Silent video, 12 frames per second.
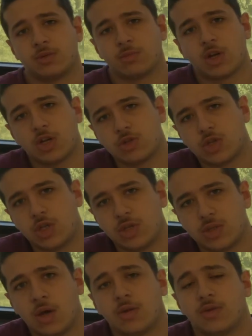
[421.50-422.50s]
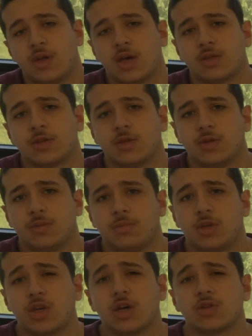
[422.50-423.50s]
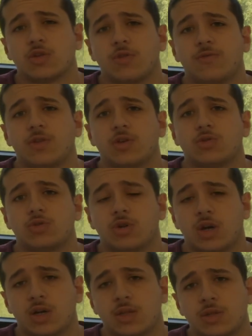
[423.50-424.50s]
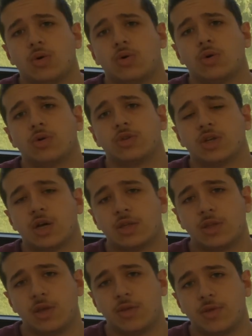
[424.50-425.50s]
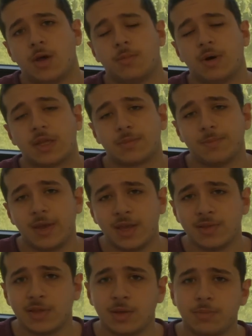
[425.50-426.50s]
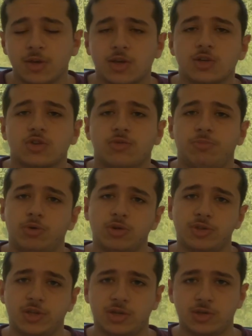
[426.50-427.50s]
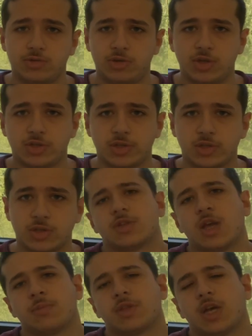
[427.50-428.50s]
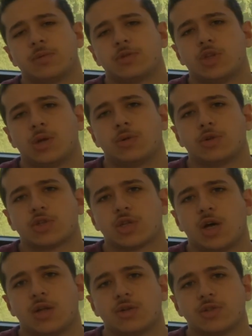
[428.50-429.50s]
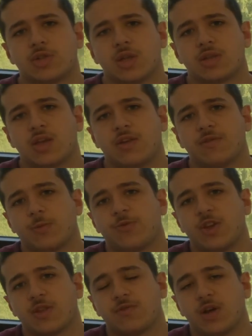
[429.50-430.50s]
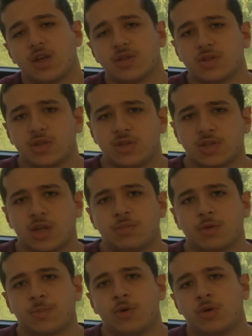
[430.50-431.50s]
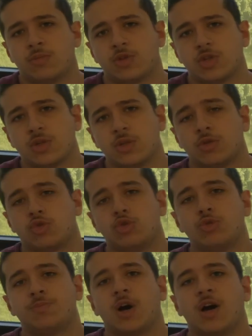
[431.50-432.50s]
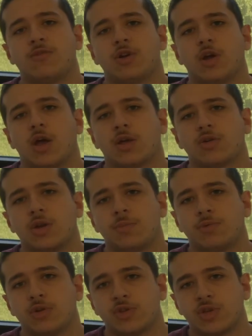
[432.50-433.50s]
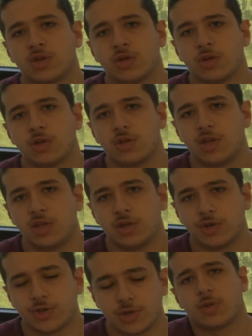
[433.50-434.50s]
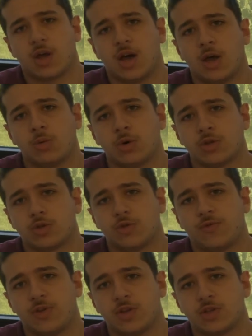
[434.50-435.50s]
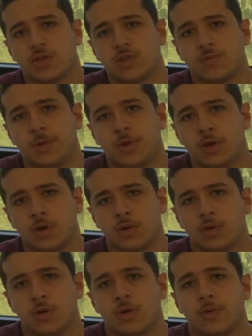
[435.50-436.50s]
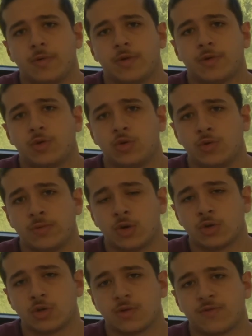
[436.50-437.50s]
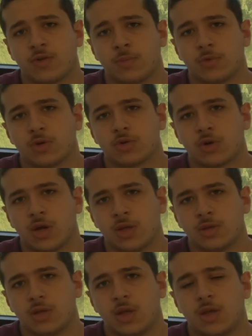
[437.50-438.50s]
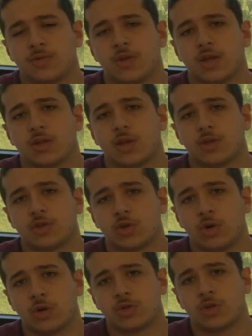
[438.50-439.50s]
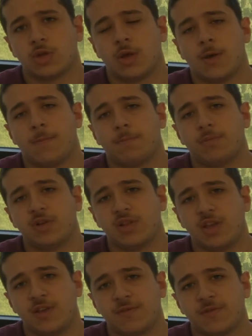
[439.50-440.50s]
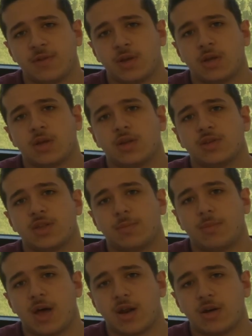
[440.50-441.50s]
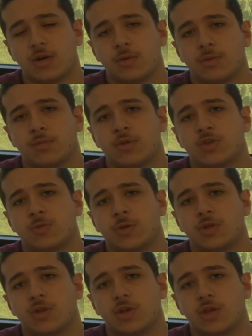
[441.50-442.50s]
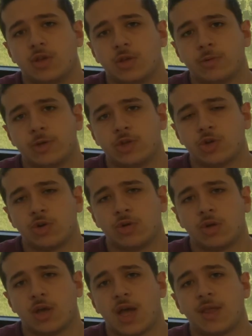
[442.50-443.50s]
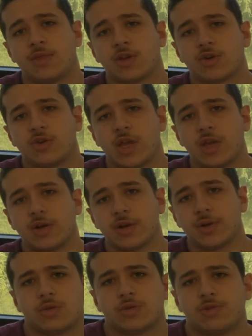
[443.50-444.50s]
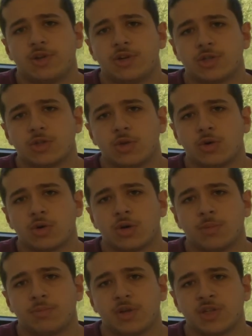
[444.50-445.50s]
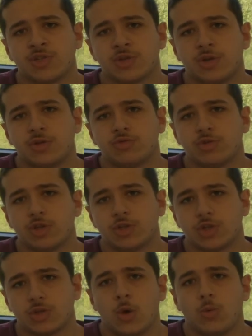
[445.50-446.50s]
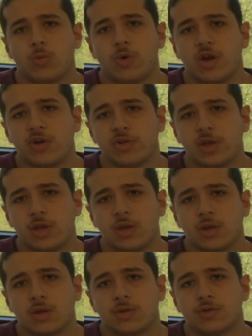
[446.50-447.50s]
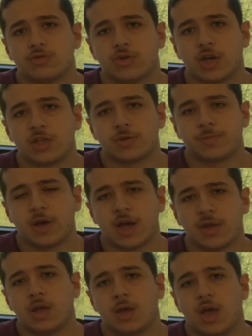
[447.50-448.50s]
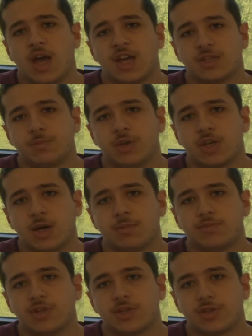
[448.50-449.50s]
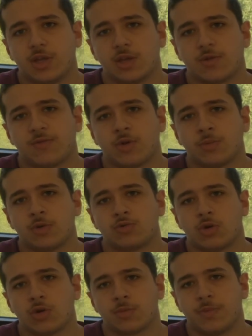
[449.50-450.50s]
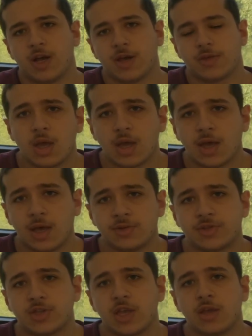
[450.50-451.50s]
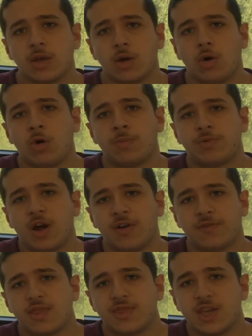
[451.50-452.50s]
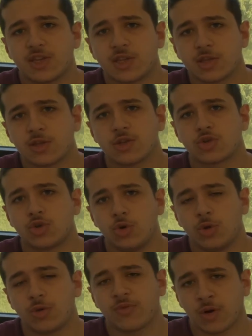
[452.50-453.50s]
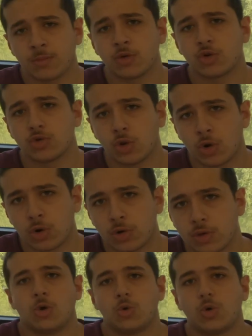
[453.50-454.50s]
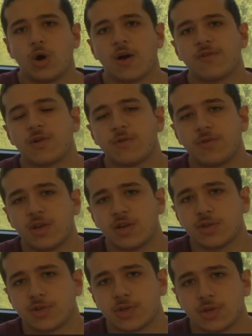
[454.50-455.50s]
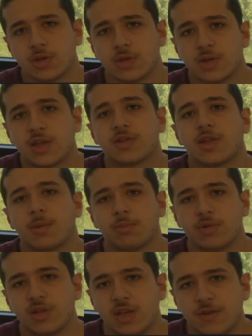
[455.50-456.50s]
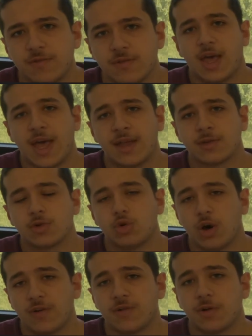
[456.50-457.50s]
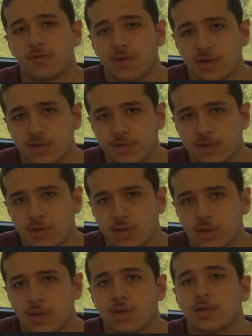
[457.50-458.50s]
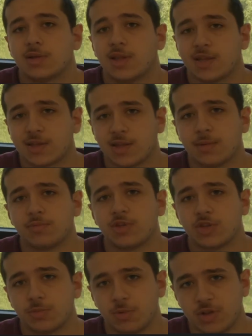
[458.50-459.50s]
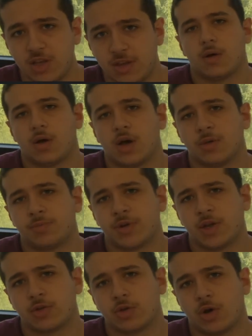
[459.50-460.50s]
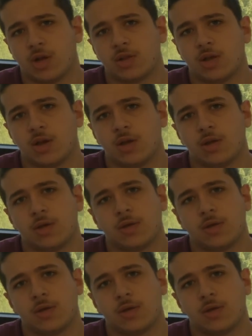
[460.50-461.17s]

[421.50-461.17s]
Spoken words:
countries, not because of the Quran or the Hadith, but mainly because of political reasons. Sometimes there were scholars that gave fatwas, Islamic permission, to power-hungry political leaders. I want to finish this video with two verses from the Quran that assert belief is a matter between the individual and the Creator. There is no compulsion in religion. Verily, the right path has become distinct from the wrong path. And say, O Prophet, this is the truth from your Lord. Whoever wills, let them believe, and whoever wills, let them disbelieve. I pray to Allah